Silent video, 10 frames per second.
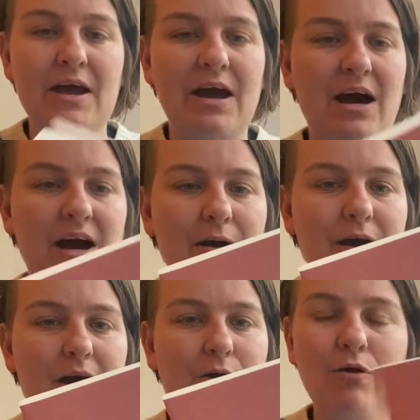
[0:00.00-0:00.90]

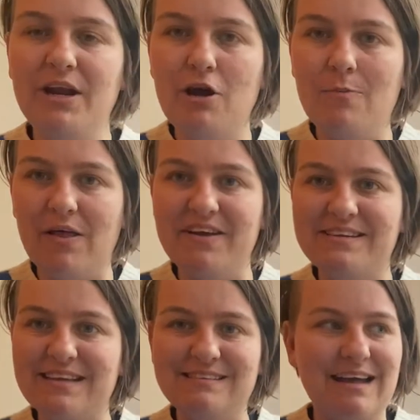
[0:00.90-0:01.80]
All I know about this
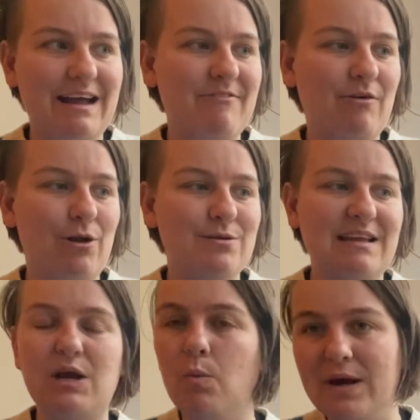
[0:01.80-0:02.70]
is that it follows
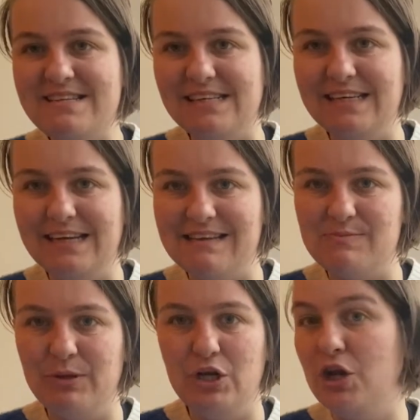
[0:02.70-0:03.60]
like a witty
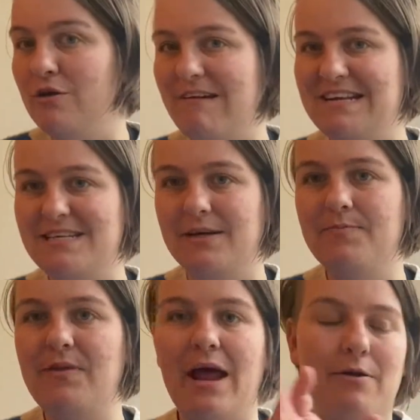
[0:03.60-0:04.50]
lesbian narrator,
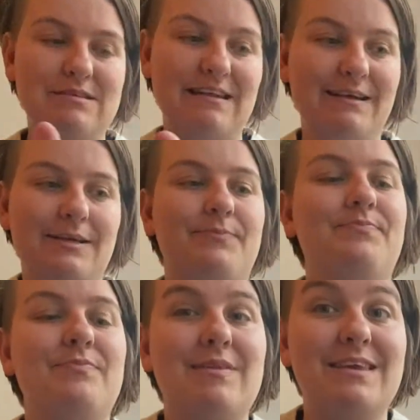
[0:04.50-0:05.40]
and I was like,
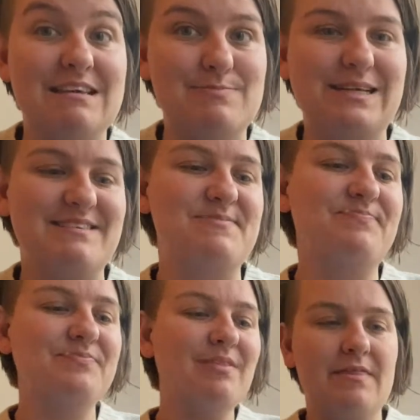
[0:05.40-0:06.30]
yes, please.
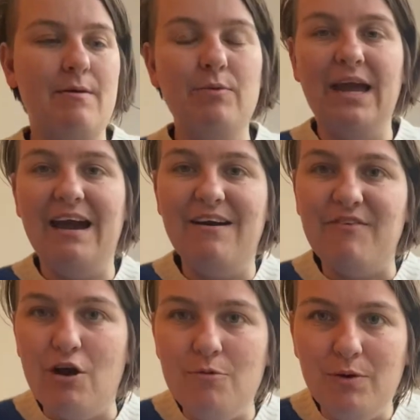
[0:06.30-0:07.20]
Then we have
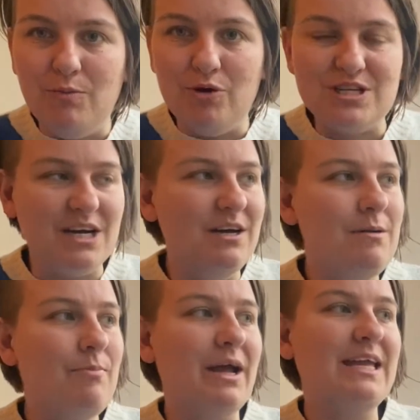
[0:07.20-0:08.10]
Open Water
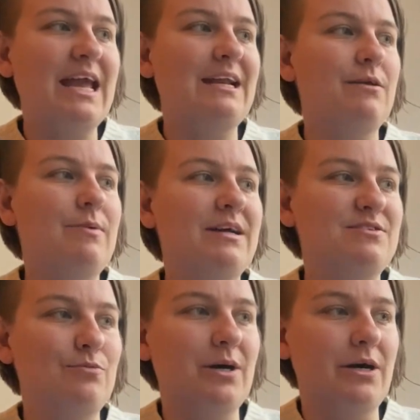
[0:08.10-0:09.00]
by Caleb
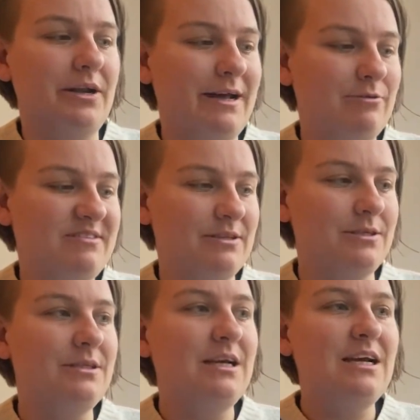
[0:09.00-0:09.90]
Azumah
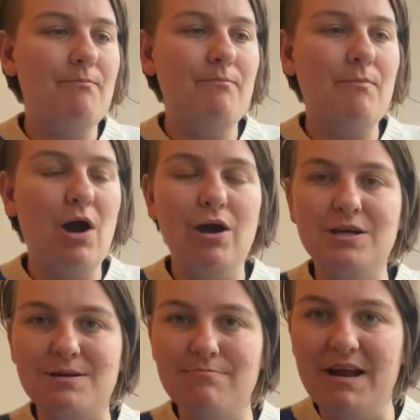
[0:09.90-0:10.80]
Nelson.
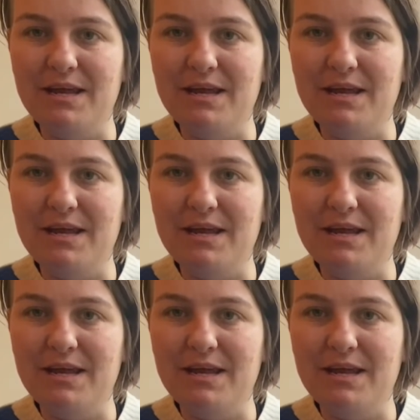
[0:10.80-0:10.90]
heard many